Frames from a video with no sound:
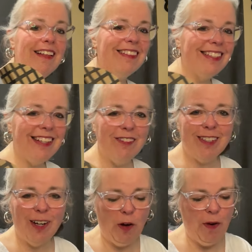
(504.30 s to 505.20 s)
this stuff's
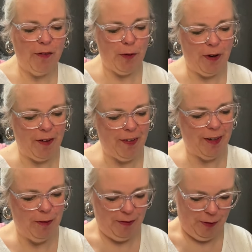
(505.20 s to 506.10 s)
gonna go everywhere if I
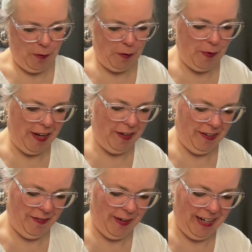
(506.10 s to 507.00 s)
don't throw it away
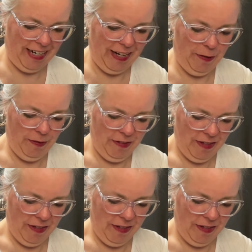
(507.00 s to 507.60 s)
right now.